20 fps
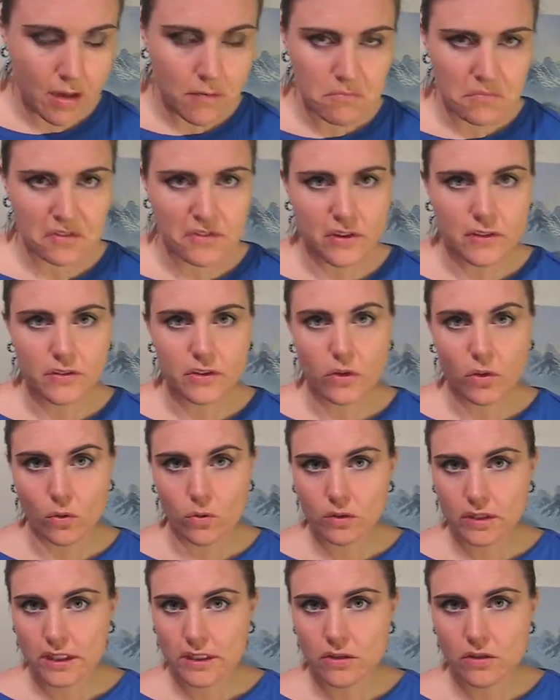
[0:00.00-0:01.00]
But if you have
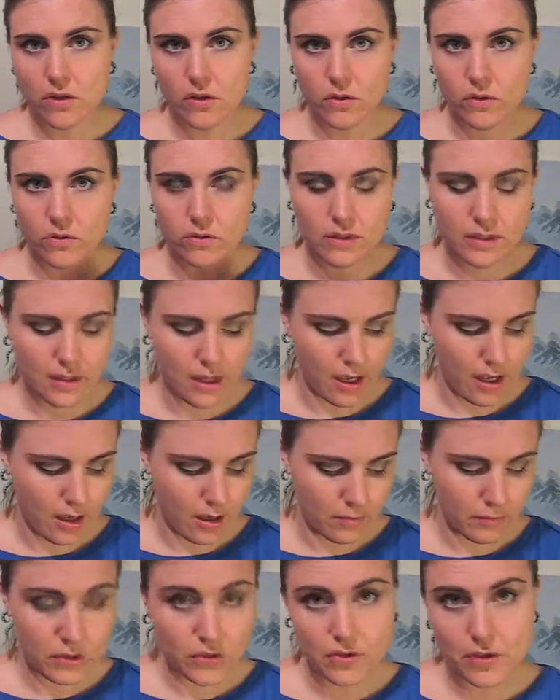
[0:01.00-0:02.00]
golden tones,
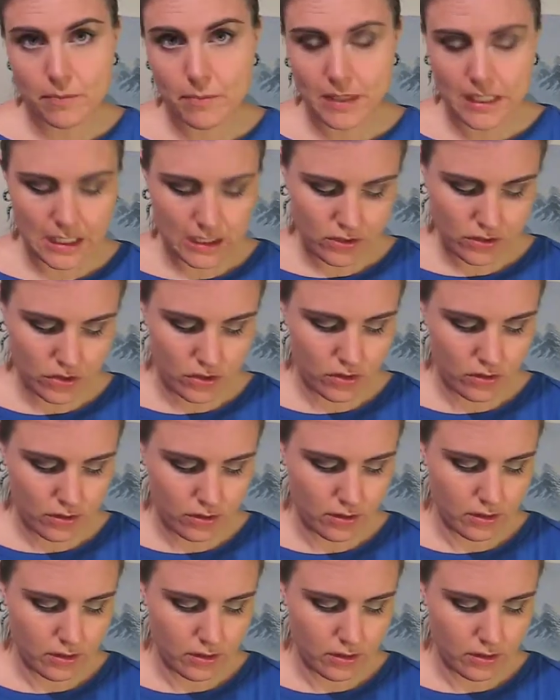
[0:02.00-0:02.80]
um, use a peach.